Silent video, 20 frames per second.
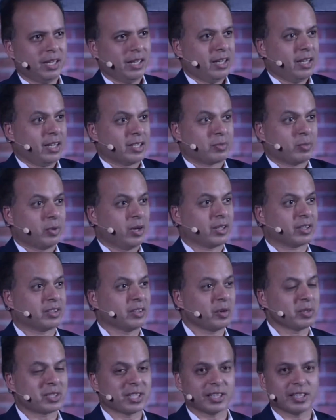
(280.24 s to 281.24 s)
It's worth
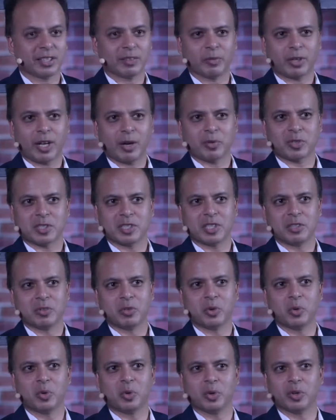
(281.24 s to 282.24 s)
noting that when I was in New
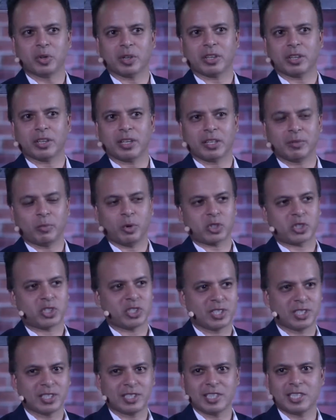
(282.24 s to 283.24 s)
York and
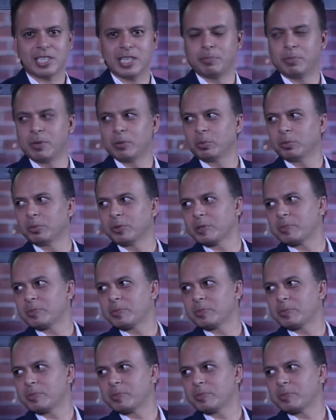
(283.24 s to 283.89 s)
Washington, D.C., people would